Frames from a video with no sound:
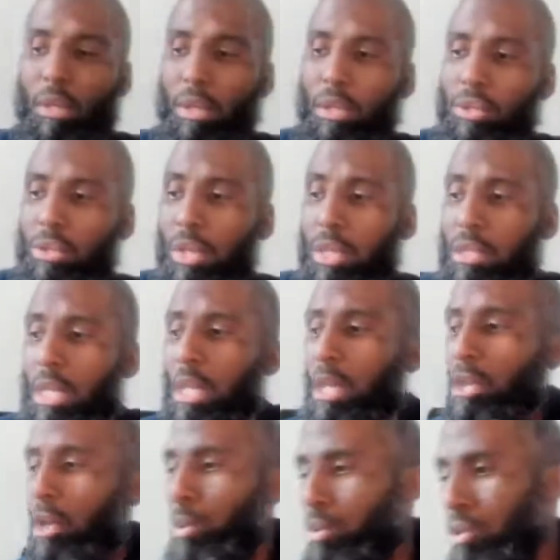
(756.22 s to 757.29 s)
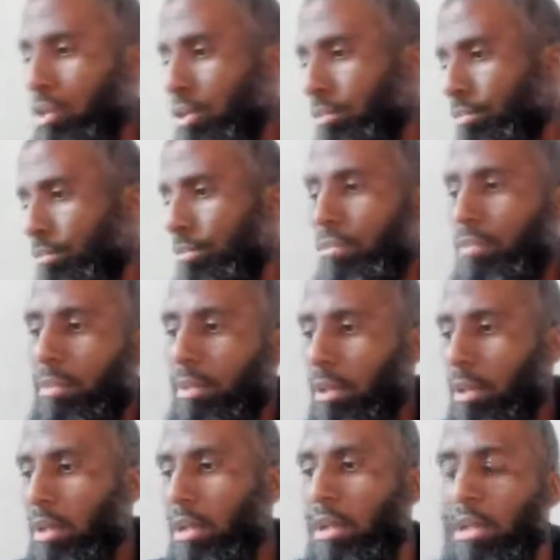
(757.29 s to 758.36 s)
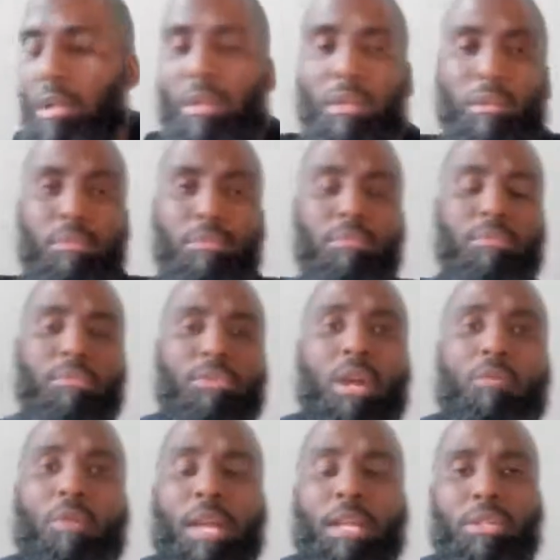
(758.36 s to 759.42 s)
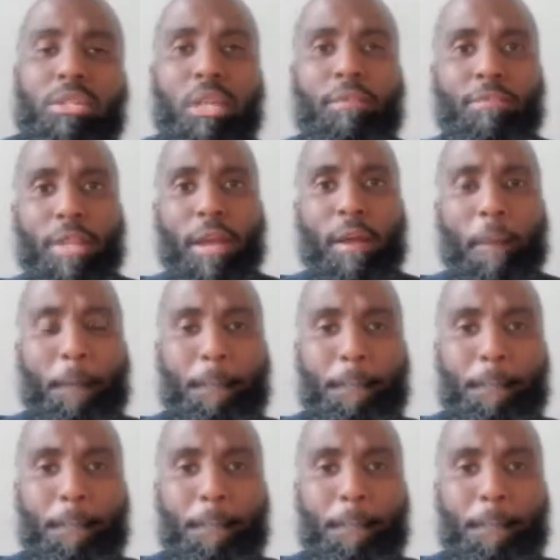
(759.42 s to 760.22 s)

start taking notes. Start writing stuff down,